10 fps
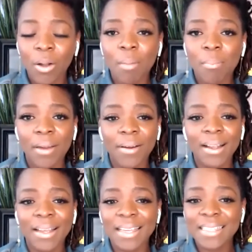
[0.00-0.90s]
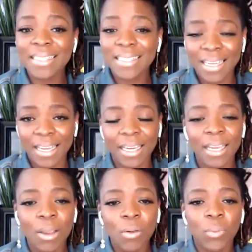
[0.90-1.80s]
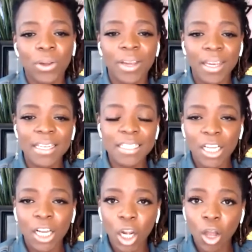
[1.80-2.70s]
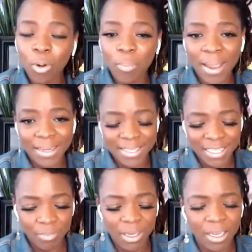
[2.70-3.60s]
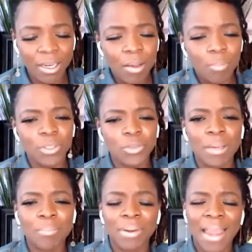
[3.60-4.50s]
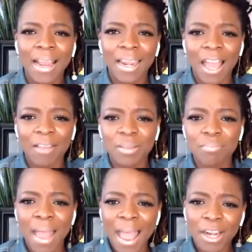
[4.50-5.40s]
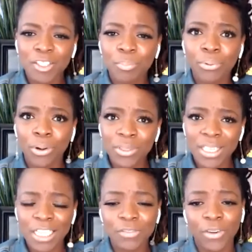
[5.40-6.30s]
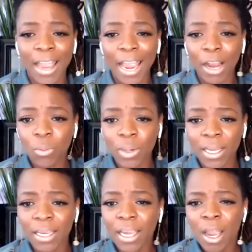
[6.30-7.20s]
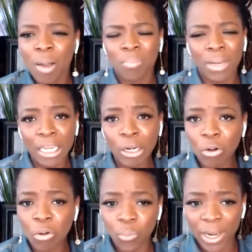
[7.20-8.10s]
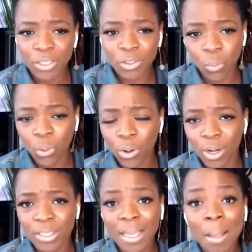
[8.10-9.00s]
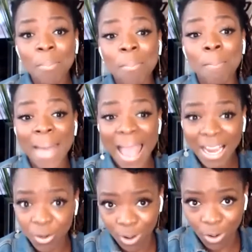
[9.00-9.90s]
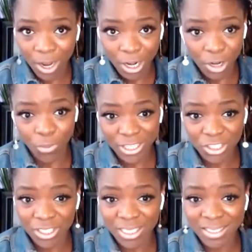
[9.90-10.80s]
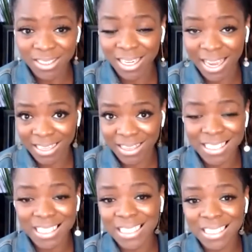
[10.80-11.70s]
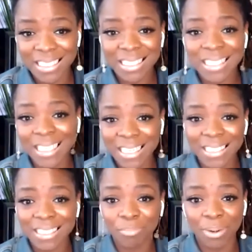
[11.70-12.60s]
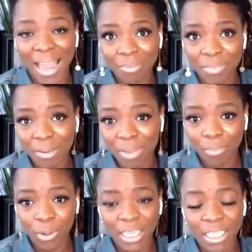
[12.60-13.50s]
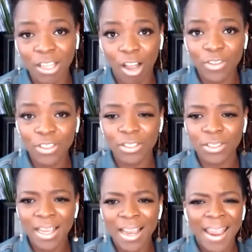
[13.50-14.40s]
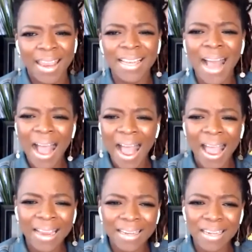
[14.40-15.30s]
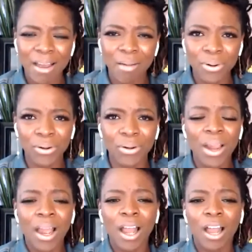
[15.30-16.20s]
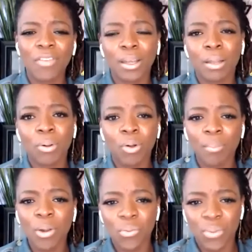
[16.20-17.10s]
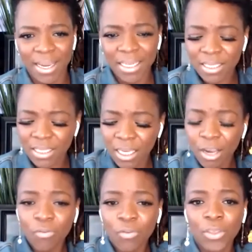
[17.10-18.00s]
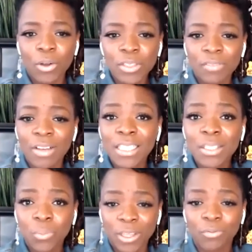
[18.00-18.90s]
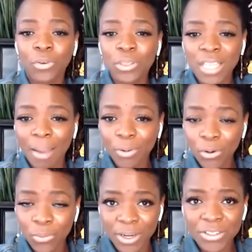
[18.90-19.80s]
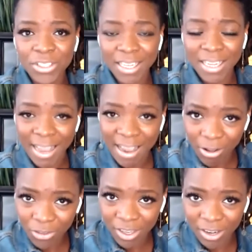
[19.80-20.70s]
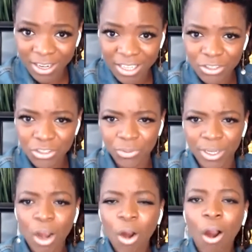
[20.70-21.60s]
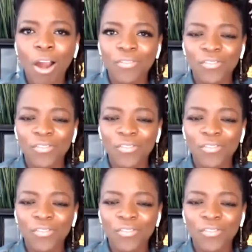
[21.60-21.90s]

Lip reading: America is sick. We are in this global pandemic between Black Lives Matter protests for equity, political race wars, macroaggressions, like the senseless killings of Black men by police officers, and high number of unemployment rates for those of us with full-time careers in the healthcare industry are